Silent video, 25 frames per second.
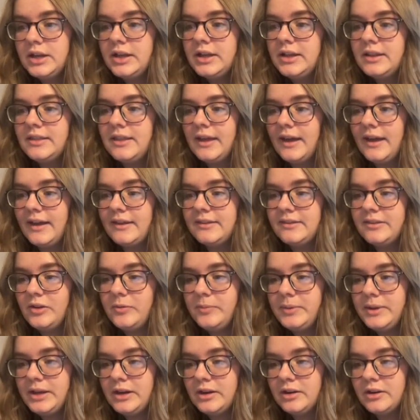The
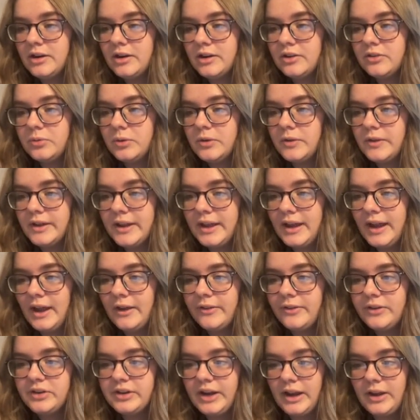SLP or nurse will look at how
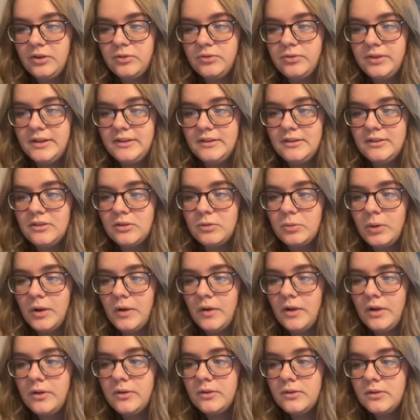the child feeds and
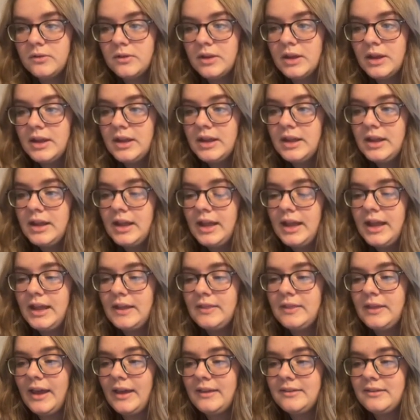swallows,
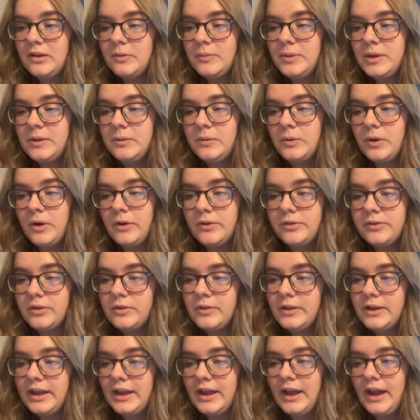and the SLP will also
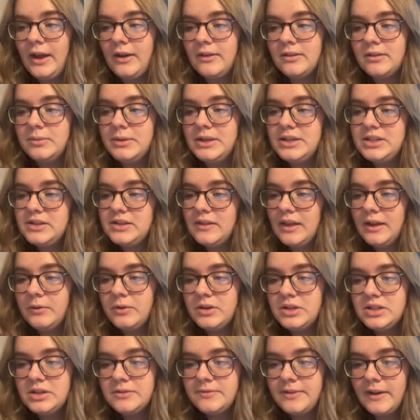look at how speech and
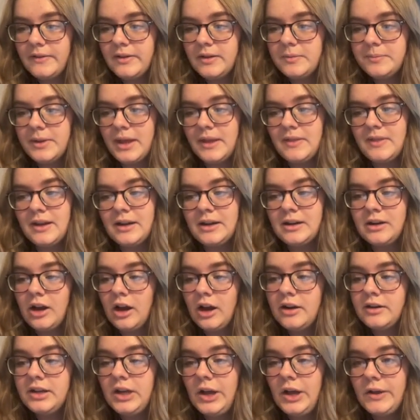language develop, and then an
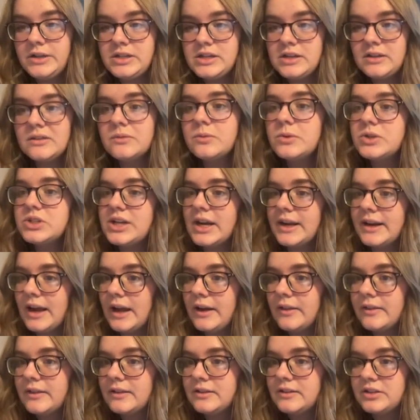audiologist will check
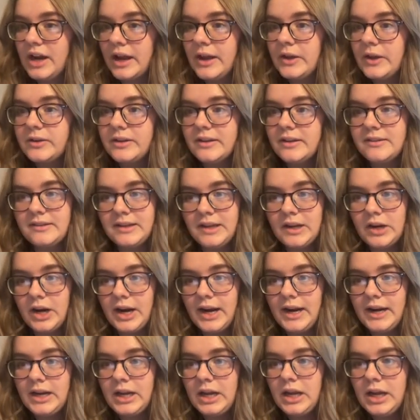how the child is hearing.